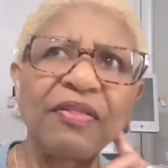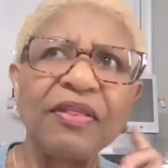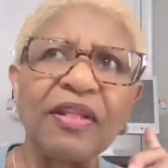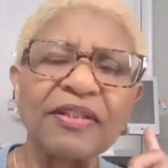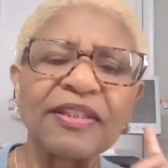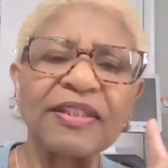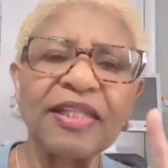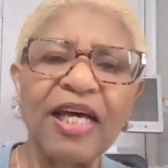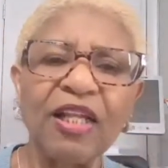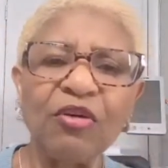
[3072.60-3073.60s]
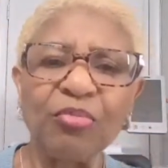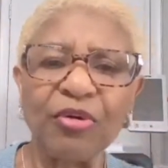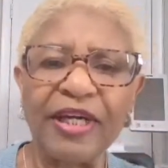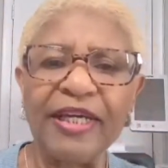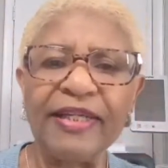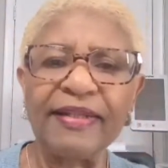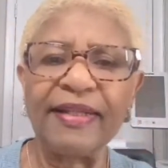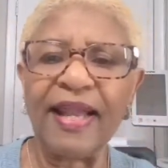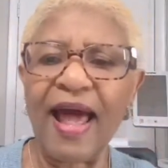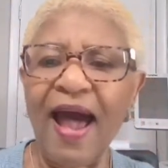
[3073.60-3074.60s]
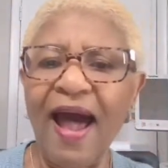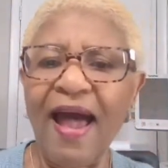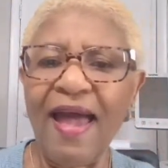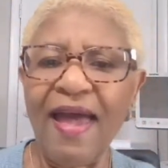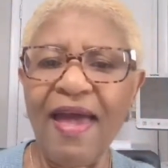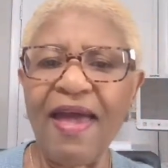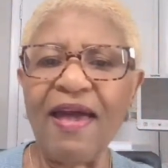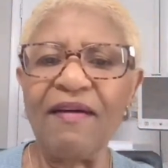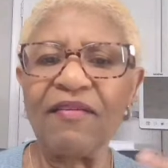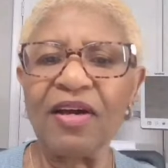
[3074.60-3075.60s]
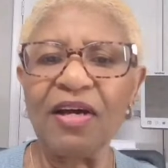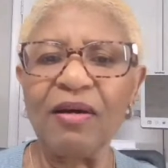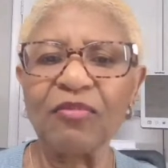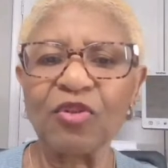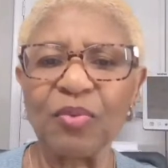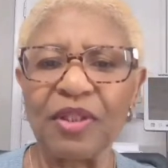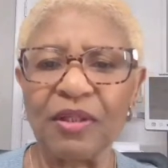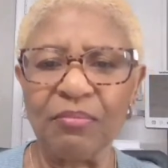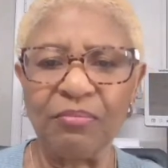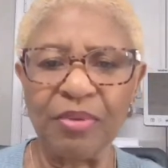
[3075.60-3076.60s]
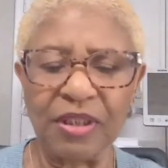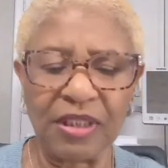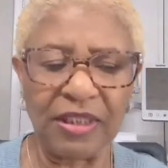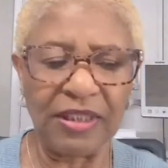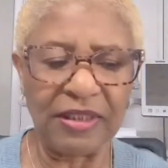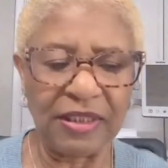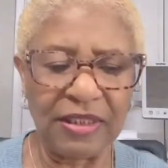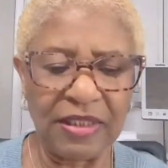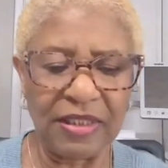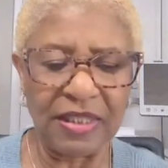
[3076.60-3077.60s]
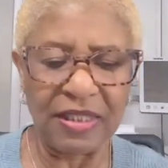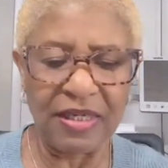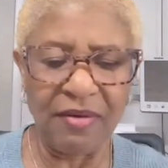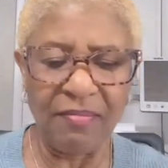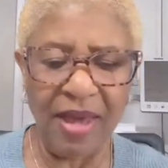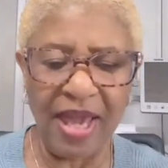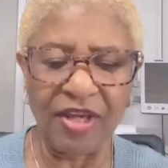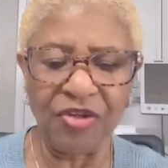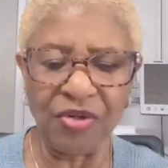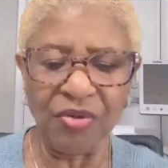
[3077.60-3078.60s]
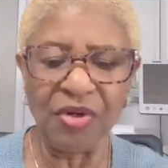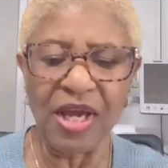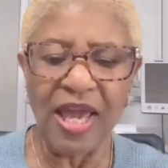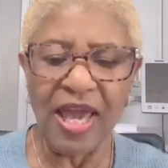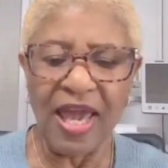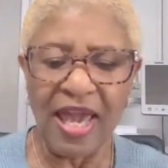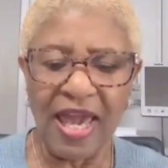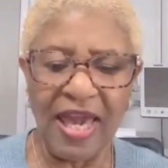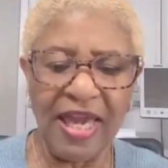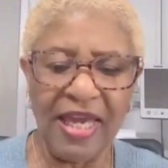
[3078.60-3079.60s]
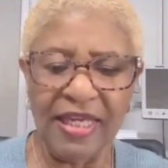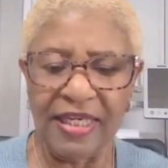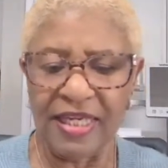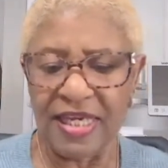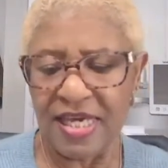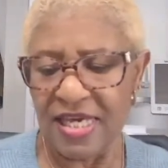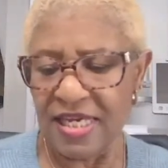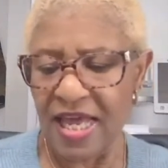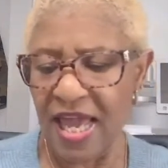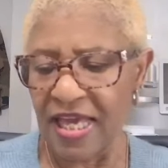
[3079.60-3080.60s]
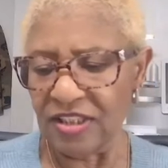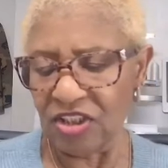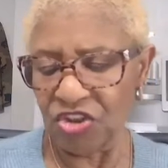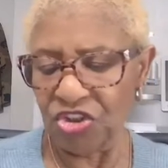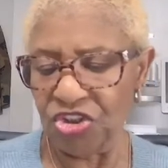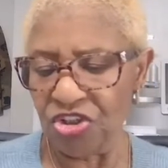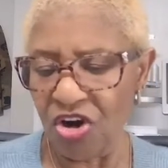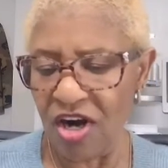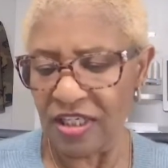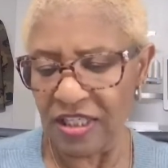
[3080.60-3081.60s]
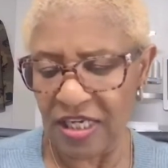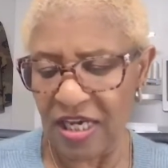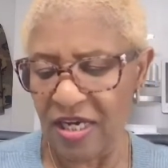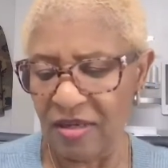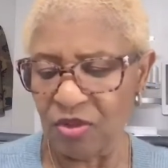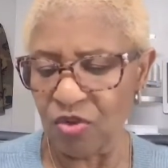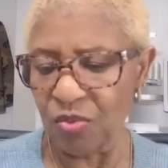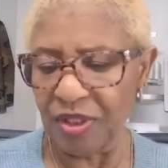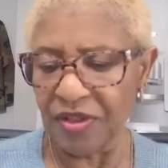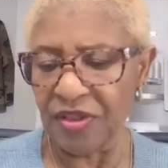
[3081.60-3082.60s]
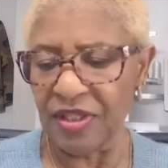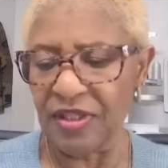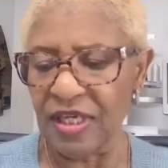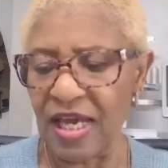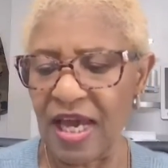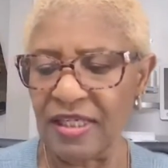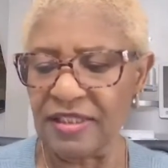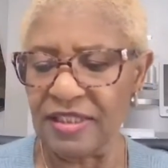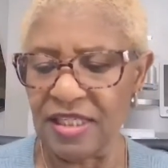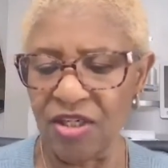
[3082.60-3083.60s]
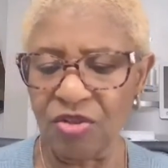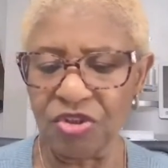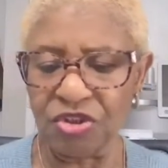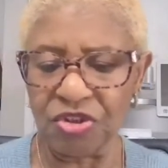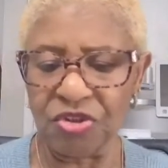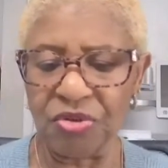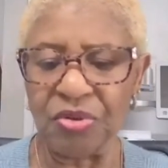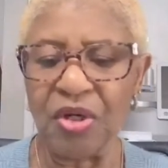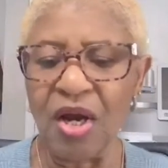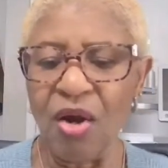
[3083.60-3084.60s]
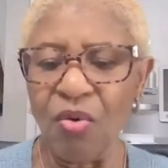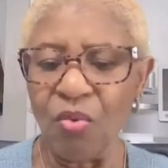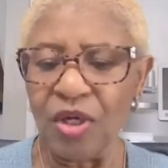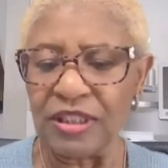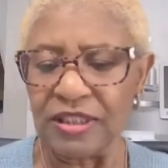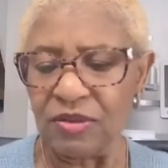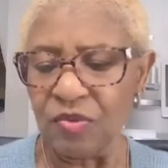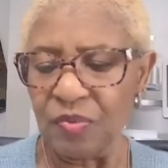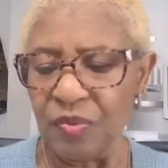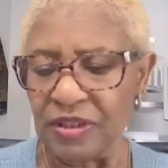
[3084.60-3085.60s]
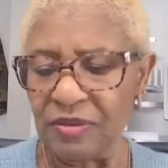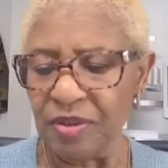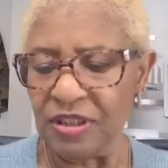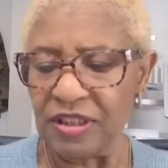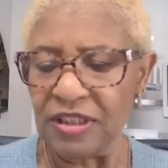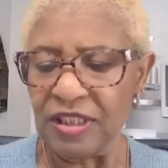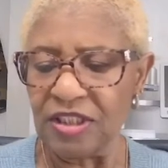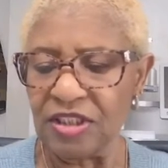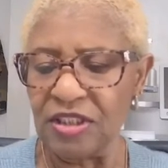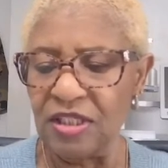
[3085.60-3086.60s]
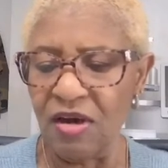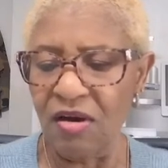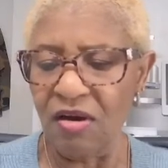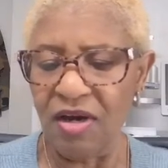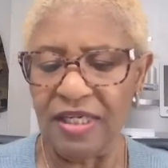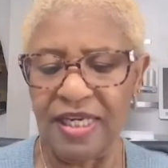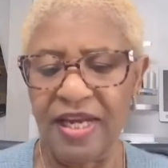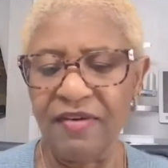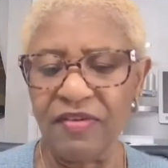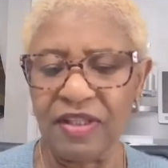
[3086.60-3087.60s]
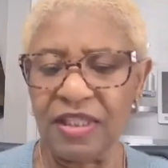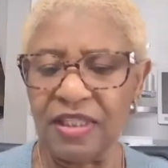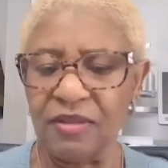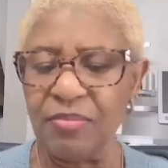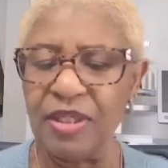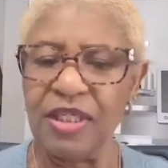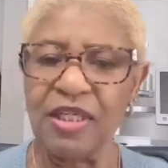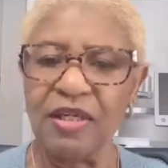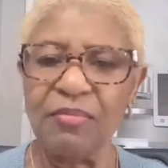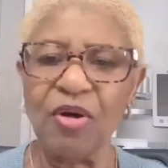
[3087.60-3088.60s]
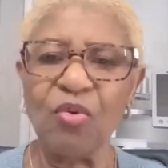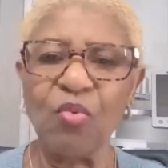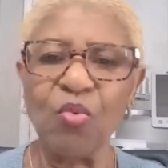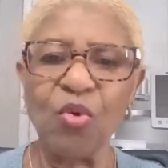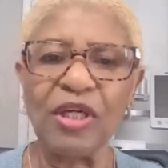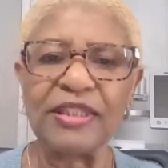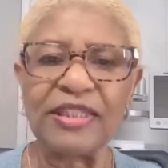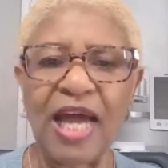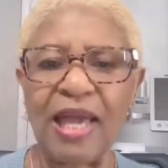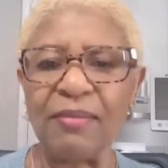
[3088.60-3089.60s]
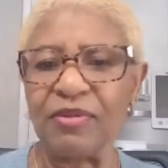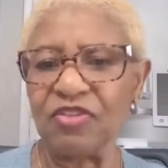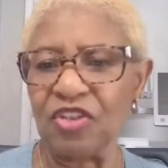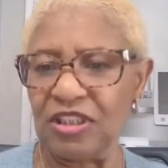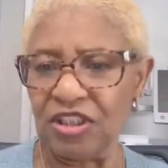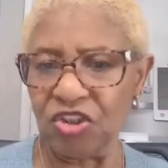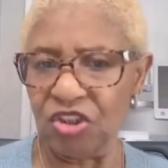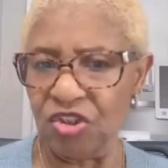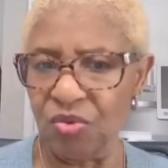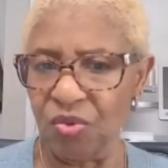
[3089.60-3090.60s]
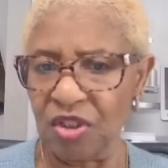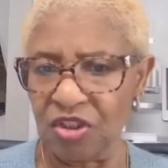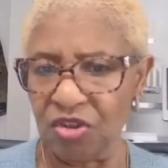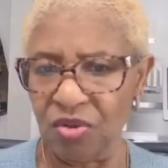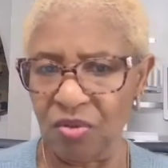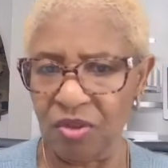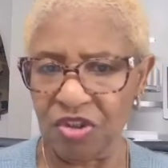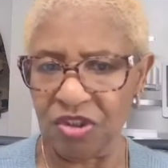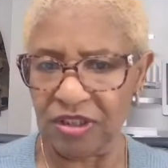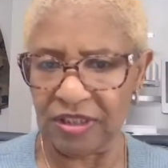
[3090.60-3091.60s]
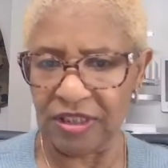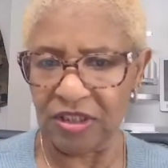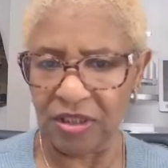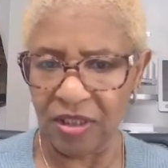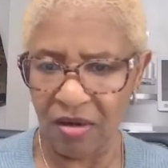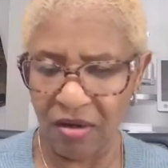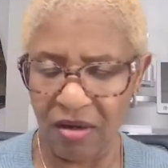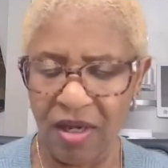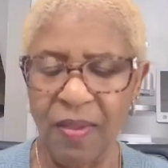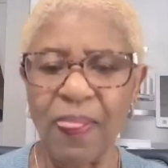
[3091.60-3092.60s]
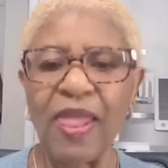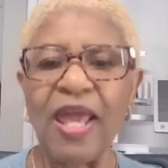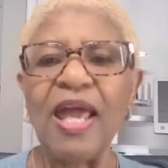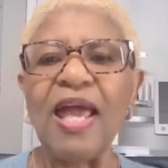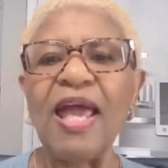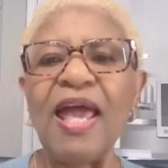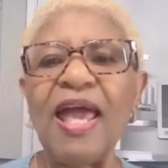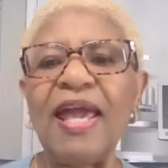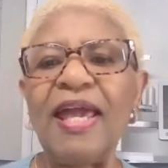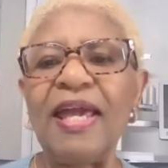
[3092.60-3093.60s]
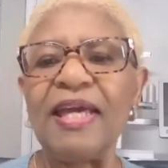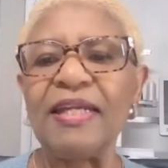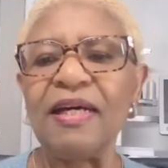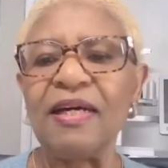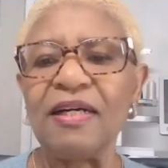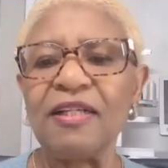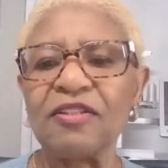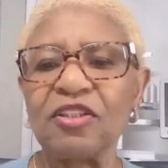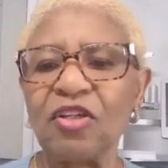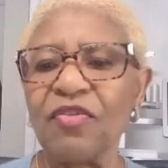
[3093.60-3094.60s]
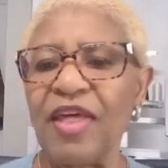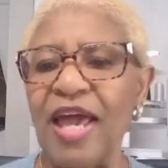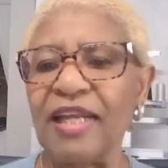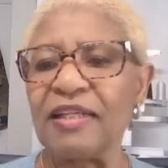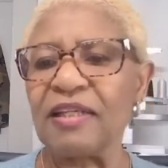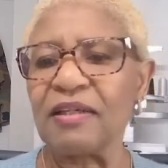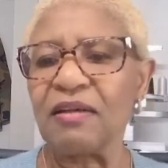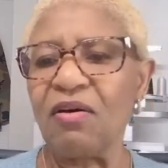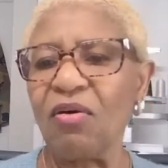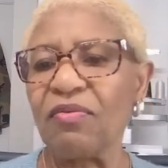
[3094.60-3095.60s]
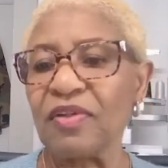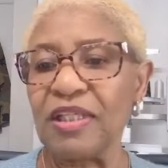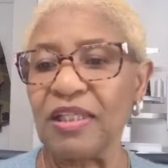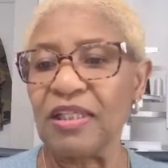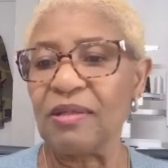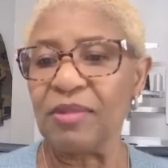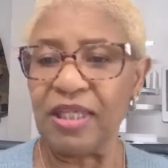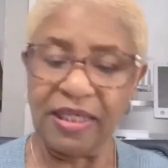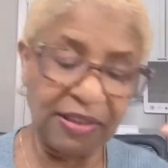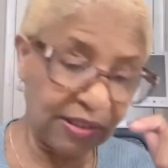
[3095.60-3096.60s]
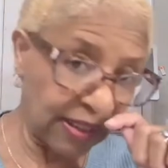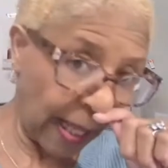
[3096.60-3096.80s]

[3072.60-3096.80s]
the Celebrate that I have comes with a booklet, a manual, and it has a chart that comes with it that kind of tells you what what put the tension on and everything, depending upon what type of stitching you want to do or what you're stitching on. And so that hopefully eliminates